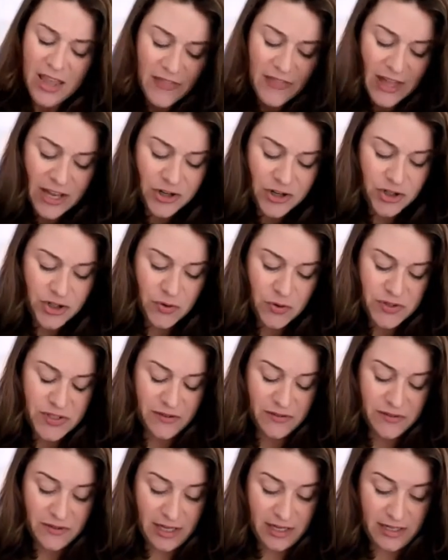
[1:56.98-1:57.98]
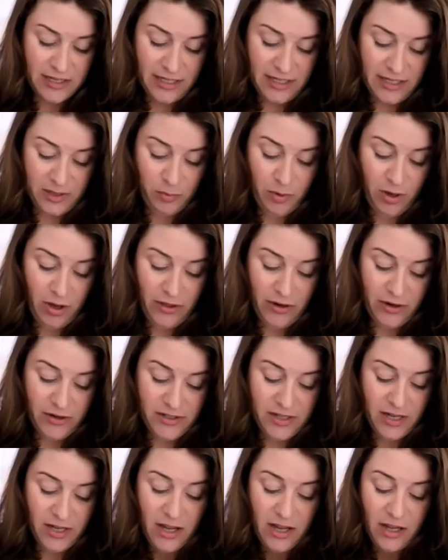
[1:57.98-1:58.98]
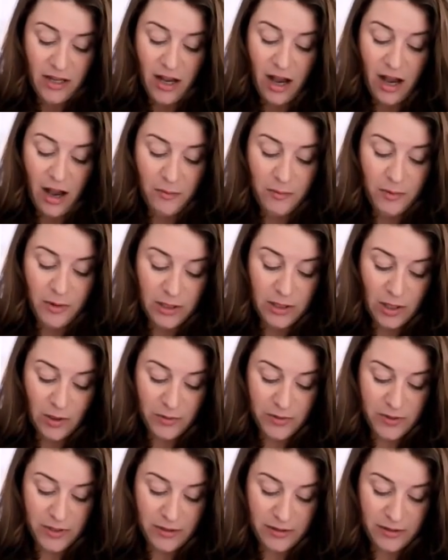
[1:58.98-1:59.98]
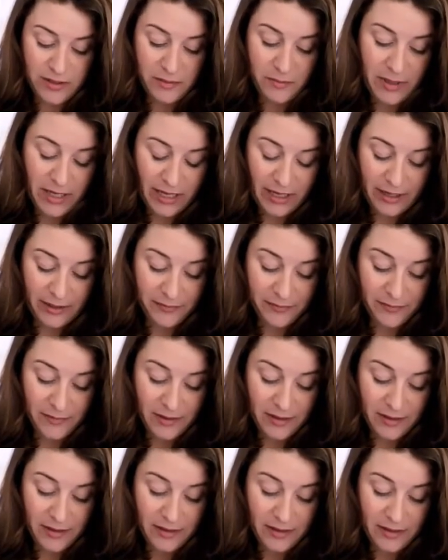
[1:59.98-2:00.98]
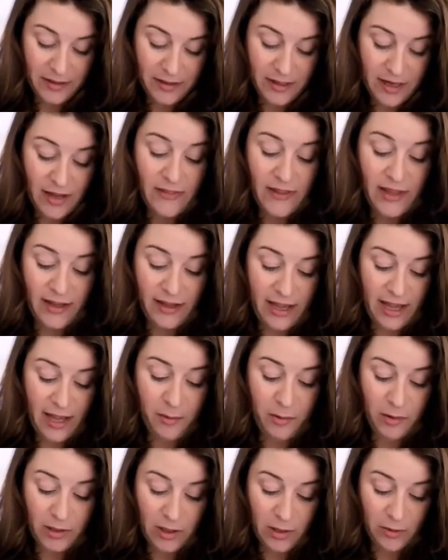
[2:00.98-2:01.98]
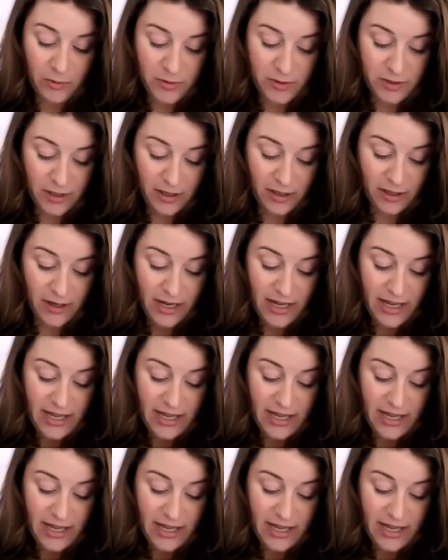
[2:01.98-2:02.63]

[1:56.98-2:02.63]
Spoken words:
Then Joseph said to his brothers, "Come closer to me." And they came closer.